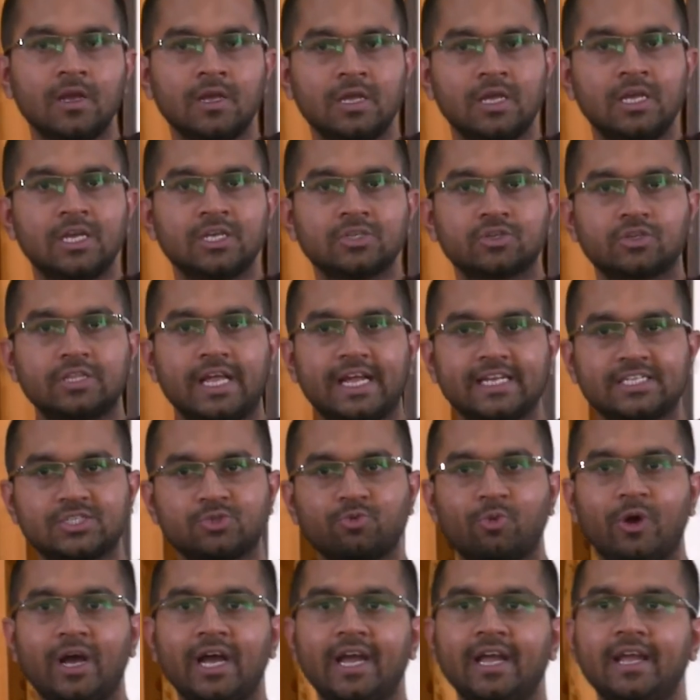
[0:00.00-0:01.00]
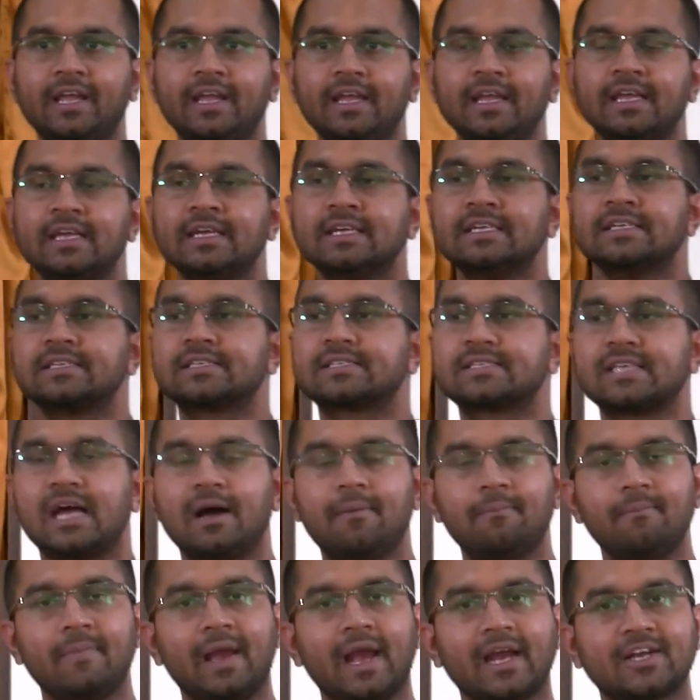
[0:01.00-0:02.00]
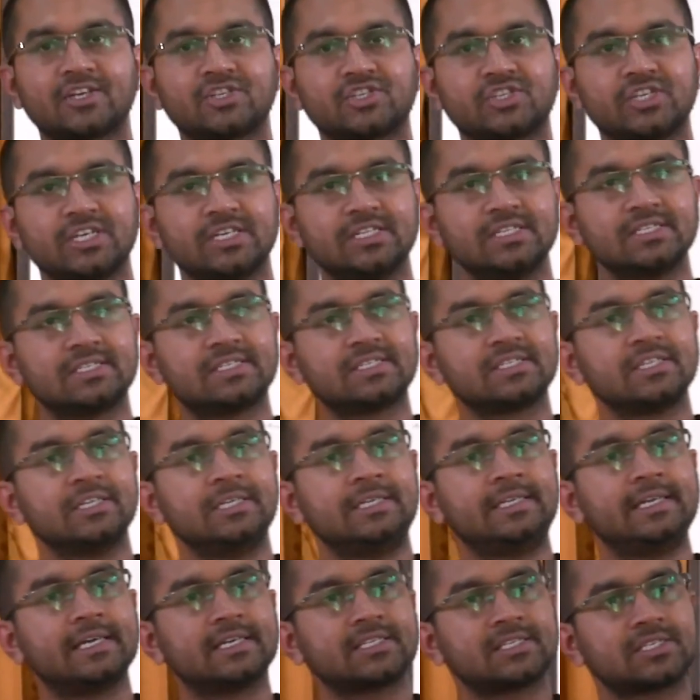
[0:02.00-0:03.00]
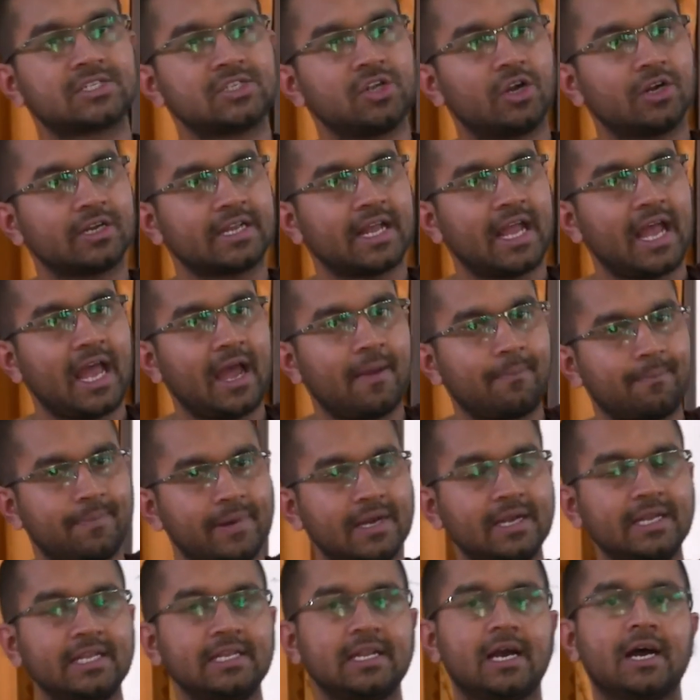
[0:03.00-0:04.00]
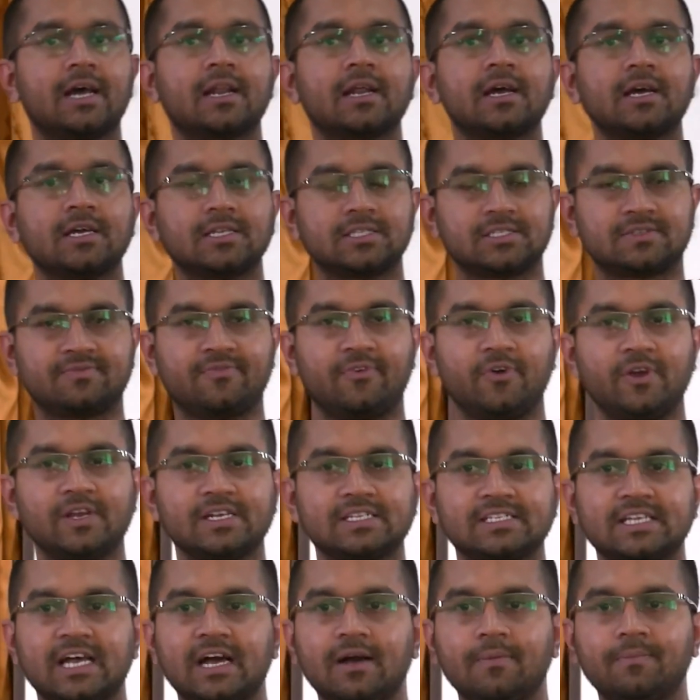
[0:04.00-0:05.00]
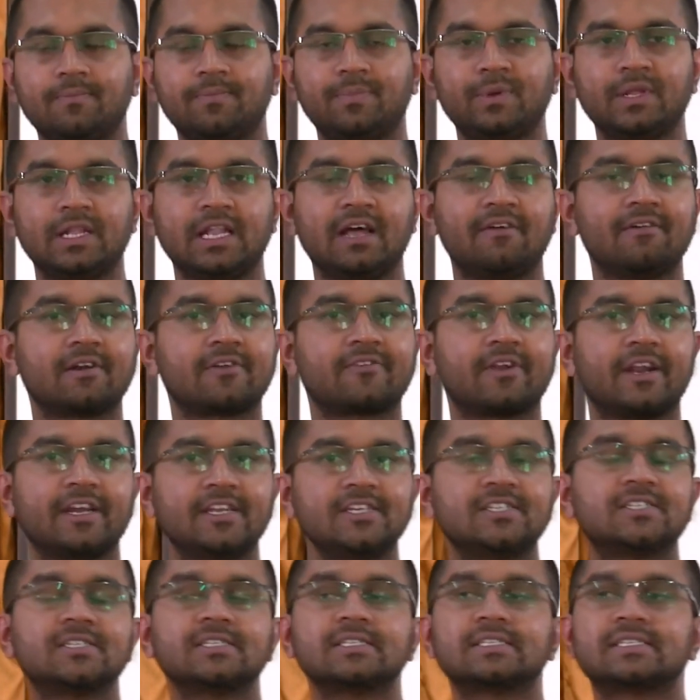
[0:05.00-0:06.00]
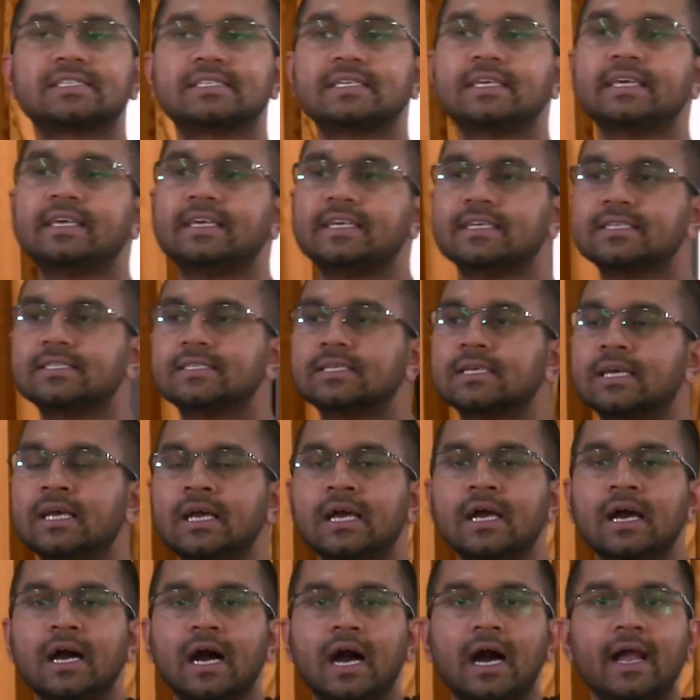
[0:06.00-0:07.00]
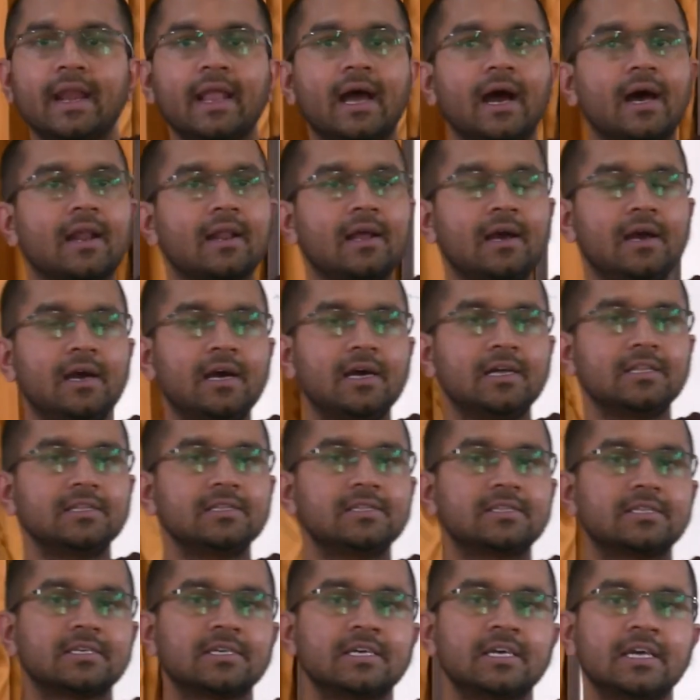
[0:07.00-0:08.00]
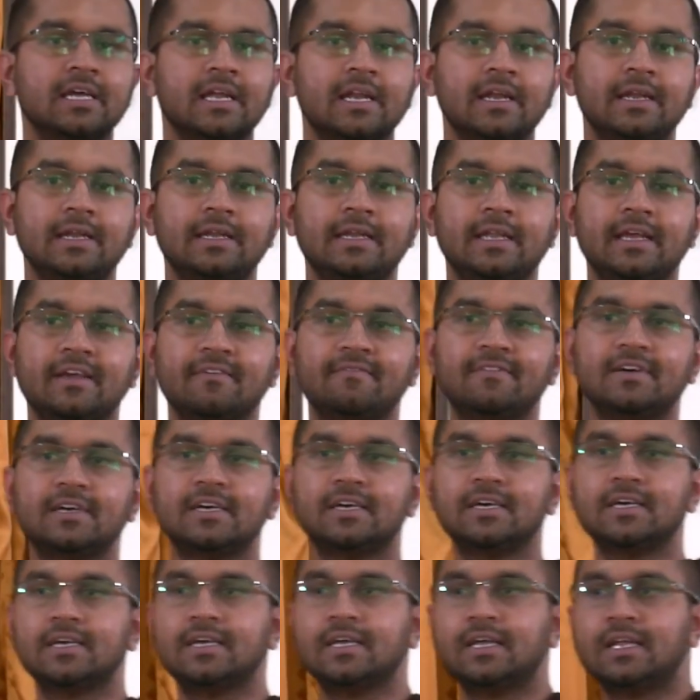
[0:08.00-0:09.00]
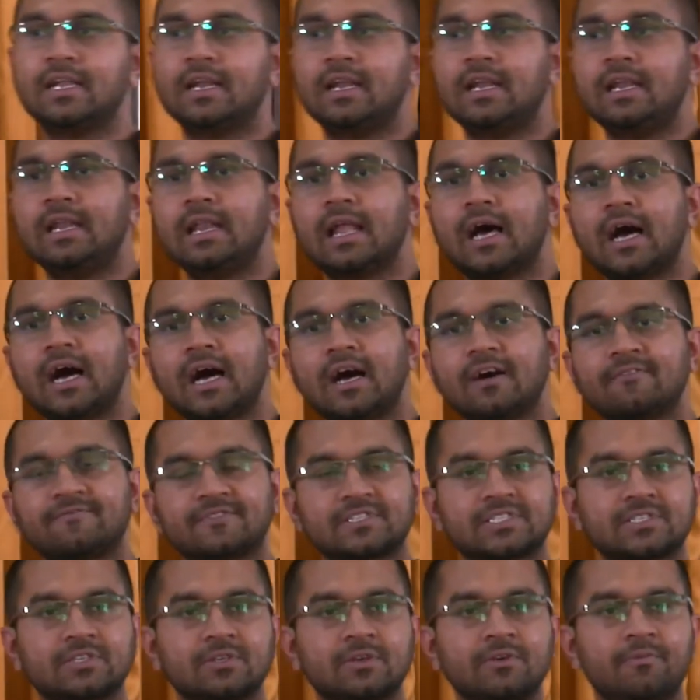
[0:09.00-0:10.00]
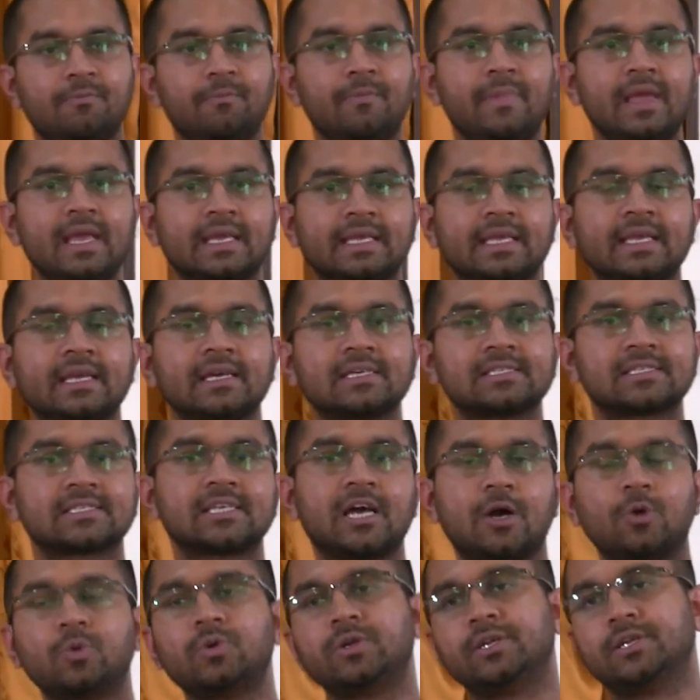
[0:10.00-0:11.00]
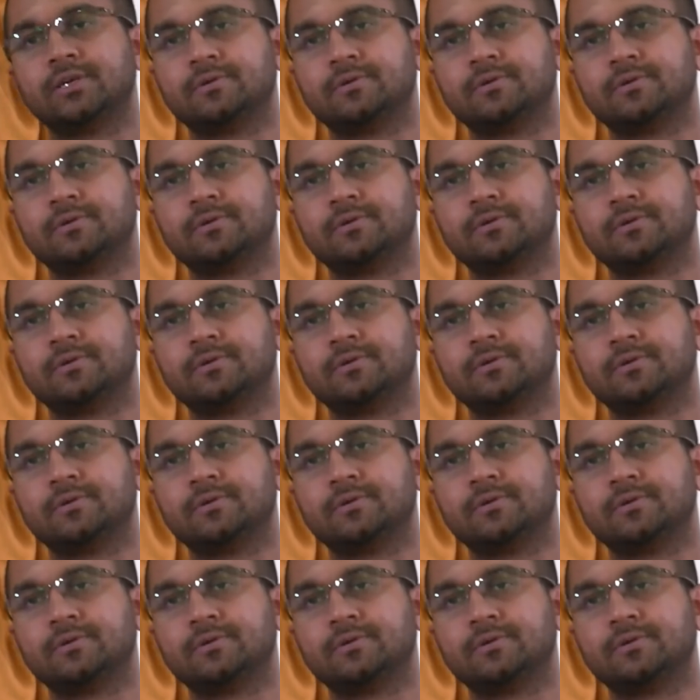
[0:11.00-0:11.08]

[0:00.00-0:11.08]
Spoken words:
So that's why some actions does not happen in Arahants. For example, our tradition says an Arahant never laughs making a sound.